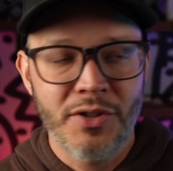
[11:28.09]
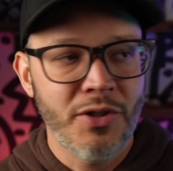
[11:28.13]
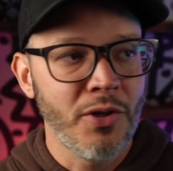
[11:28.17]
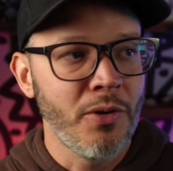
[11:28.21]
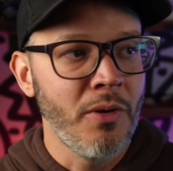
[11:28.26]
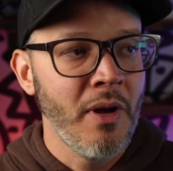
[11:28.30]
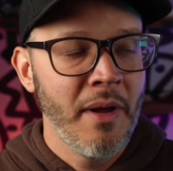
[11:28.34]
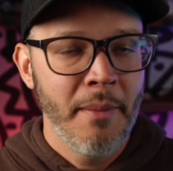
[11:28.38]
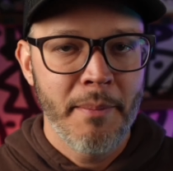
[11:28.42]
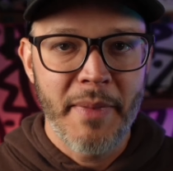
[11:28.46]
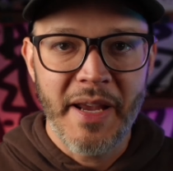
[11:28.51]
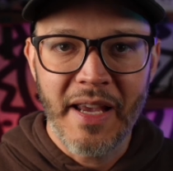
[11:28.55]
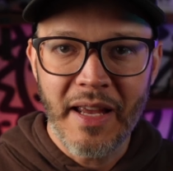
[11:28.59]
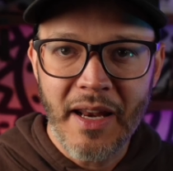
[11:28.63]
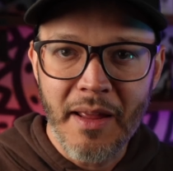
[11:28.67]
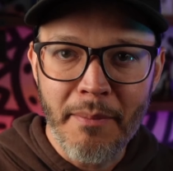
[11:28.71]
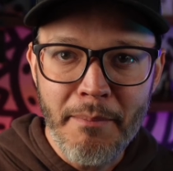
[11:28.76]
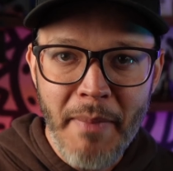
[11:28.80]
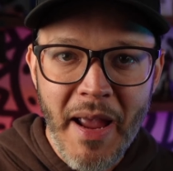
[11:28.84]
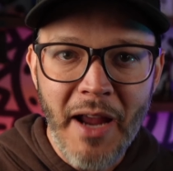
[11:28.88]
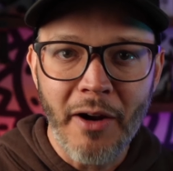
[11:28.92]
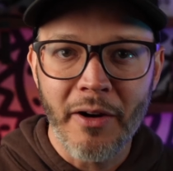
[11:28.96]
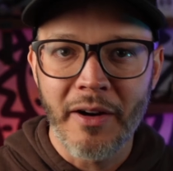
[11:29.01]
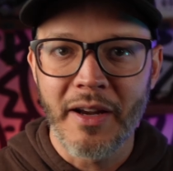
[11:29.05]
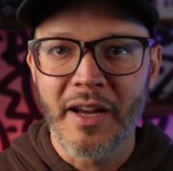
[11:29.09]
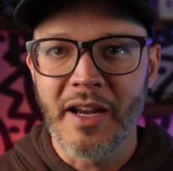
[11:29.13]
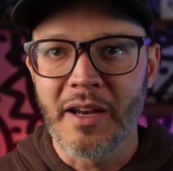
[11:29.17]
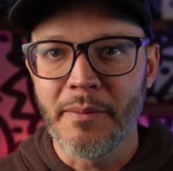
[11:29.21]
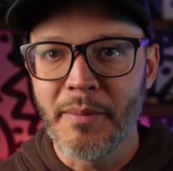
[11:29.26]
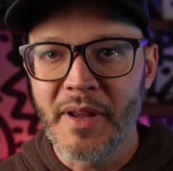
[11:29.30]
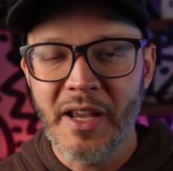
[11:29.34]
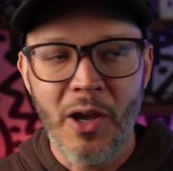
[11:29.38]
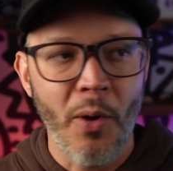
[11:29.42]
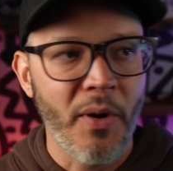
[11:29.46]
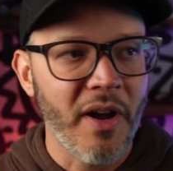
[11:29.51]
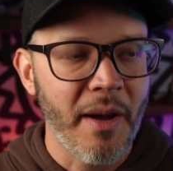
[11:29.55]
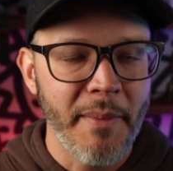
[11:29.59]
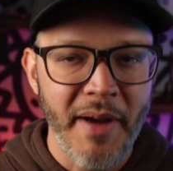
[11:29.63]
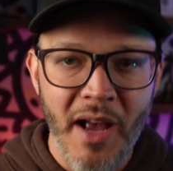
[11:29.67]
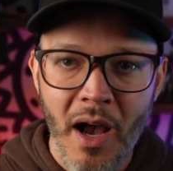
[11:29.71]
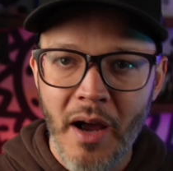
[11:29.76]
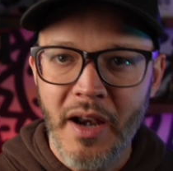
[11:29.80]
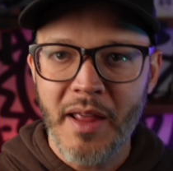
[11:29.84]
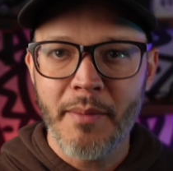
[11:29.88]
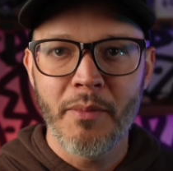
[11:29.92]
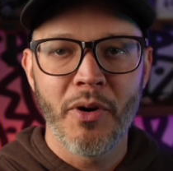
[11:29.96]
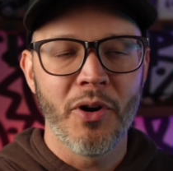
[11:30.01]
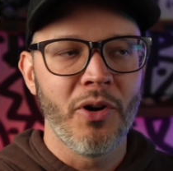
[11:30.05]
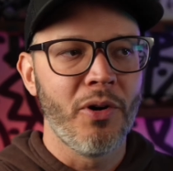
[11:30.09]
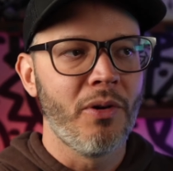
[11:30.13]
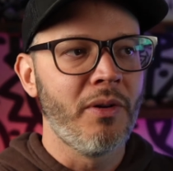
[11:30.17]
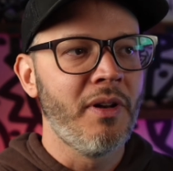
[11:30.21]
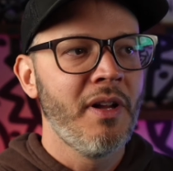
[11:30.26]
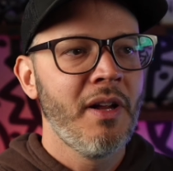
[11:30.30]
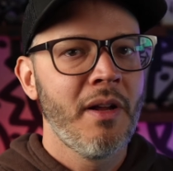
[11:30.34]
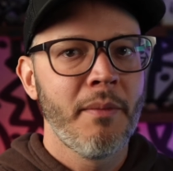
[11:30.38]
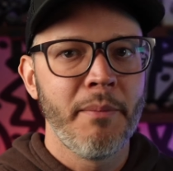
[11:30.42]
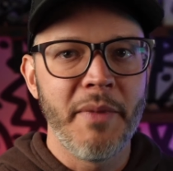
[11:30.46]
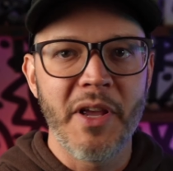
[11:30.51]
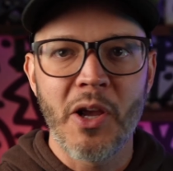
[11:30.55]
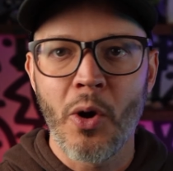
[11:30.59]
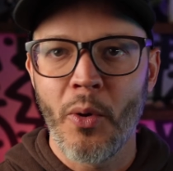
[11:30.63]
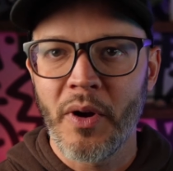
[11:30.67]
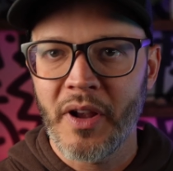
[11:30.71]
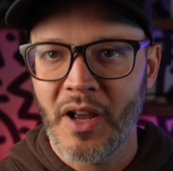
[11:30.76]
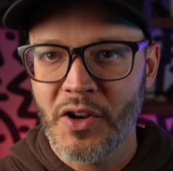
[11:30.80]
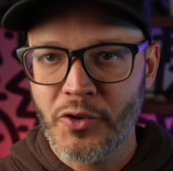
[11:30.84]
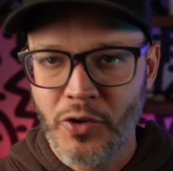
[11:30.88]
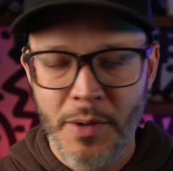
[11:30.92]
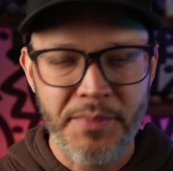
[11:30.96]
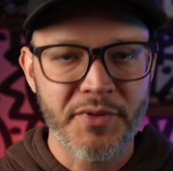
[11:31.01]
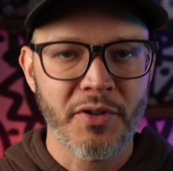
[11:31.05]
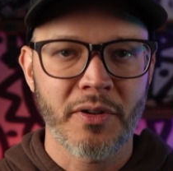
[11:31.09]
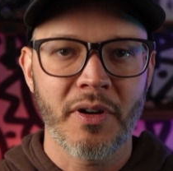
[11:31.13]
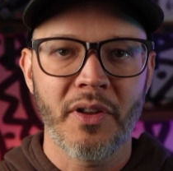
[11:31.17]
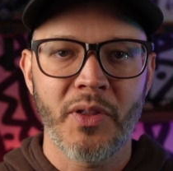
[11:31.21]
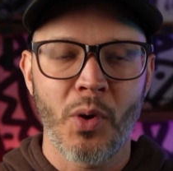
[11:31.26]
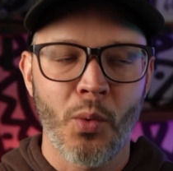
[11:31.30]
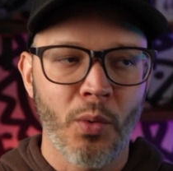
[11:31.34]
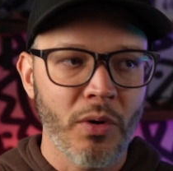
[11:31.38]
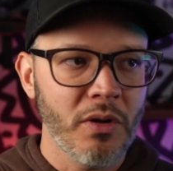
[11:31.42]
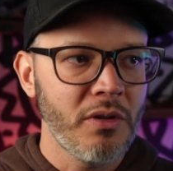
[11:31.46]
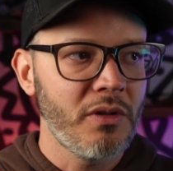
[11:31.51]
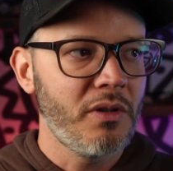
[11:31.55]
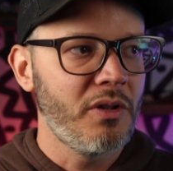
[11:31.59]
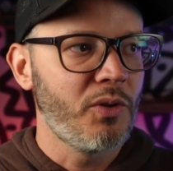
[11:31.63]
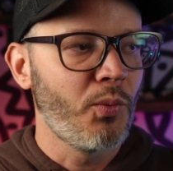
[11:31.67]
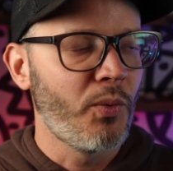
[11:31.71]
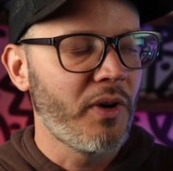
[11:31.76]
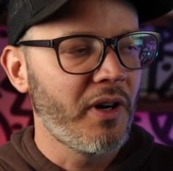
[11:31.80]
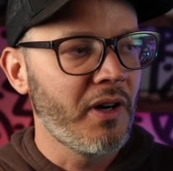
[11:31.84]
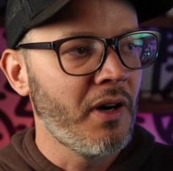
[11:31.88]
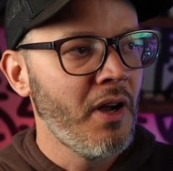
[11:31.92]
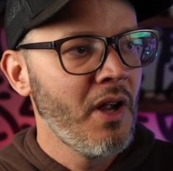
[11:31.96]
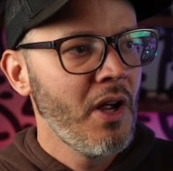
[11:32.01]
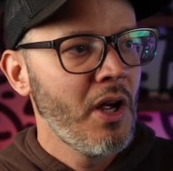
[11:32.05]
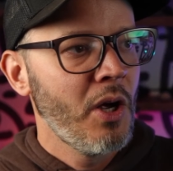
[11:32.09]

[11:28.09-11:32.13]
to me getting married, me going on my honeymoon, me going on trips around the world, where